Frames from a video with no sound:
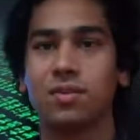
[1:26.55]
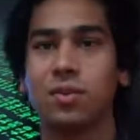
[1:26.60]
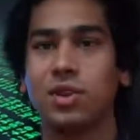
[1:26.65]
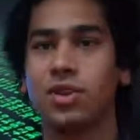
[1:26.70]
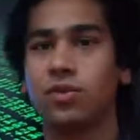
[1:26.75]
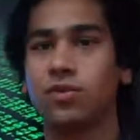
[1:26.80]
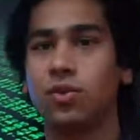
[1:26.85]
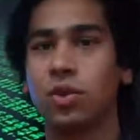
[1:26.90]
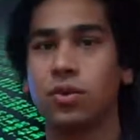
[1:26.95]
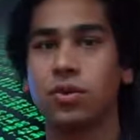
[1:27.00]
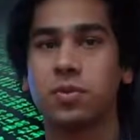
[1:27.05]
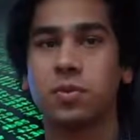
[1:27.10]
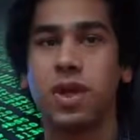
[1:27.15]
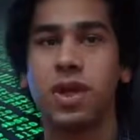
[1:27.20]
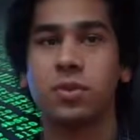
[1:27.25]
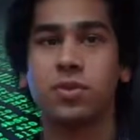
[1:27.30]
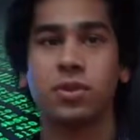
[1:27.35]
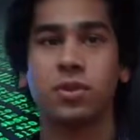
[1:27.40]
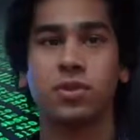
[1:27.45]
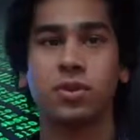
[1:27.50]
which involves
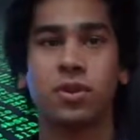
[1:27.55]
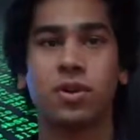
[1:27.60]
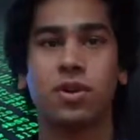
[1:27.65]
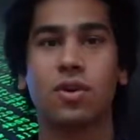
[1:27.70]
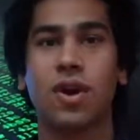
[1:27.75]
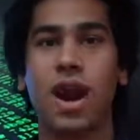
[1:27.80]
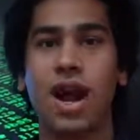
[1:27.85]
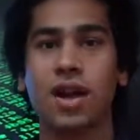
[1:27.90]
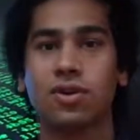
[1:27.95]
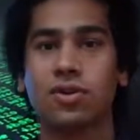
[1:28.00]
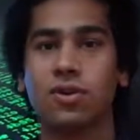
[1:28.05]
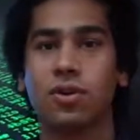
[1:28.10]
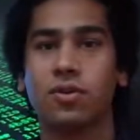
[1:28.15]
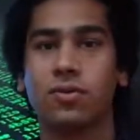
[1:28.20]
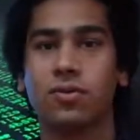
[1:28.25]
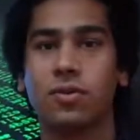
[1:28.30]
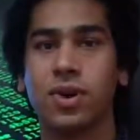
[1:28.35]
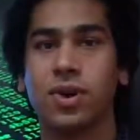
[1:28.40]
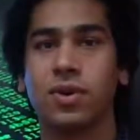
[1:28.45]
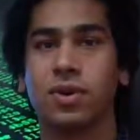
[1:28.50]
people who crack
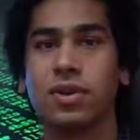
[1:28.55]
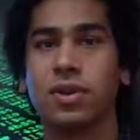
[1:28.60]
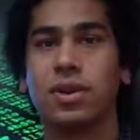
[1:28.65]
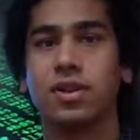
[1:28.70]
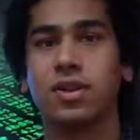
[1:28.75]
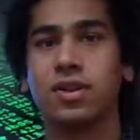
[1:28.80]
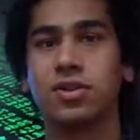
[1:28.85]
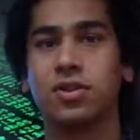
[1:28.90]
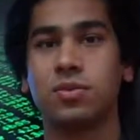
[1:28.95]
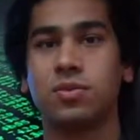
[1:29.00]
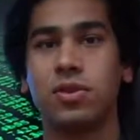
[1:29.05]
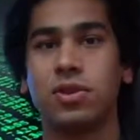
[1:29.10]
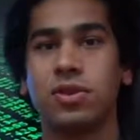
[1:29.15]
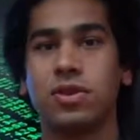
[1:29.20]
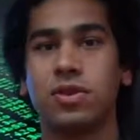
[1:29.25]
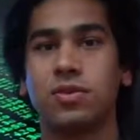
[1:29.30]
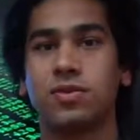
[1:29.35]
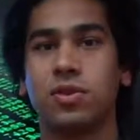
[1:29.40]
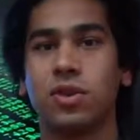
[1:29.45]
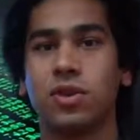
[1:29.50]
software
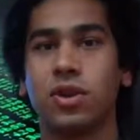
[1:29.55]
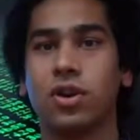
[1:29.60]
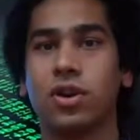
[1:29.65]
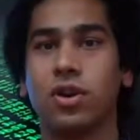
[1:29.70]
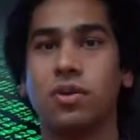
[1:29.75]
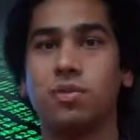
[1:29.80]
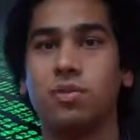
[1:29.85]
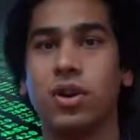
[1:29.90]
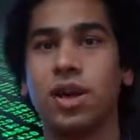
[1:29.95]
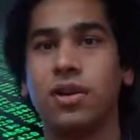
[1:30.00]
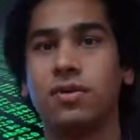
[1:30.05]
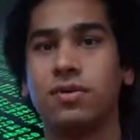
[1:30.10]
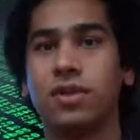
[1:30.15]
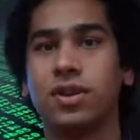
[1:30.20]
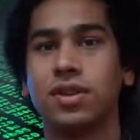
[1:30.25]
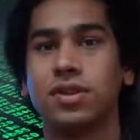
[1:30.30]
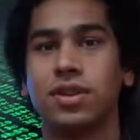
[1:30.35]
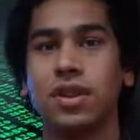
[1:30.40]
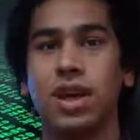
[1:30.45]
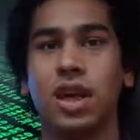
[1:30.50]
distribution for their own
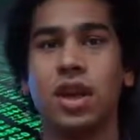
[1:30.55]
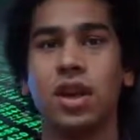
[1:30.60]
benefit,